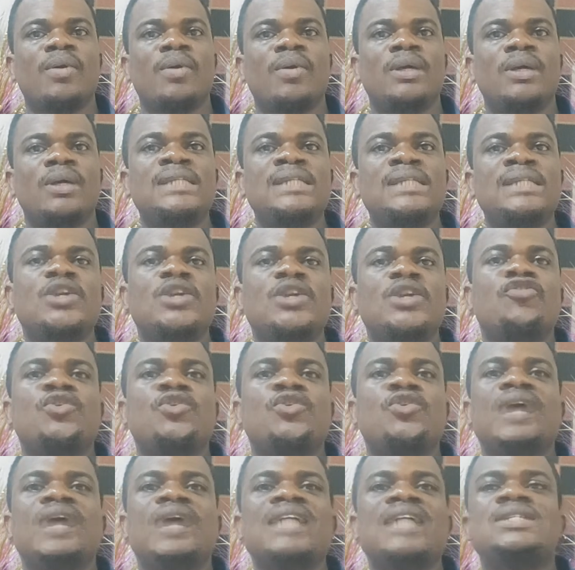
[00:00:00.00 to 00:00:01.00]
Instead of
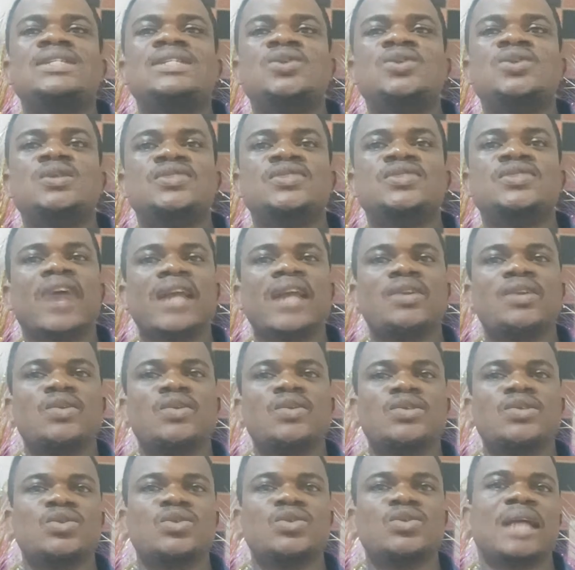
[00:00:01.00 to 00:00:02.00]
you writing those values,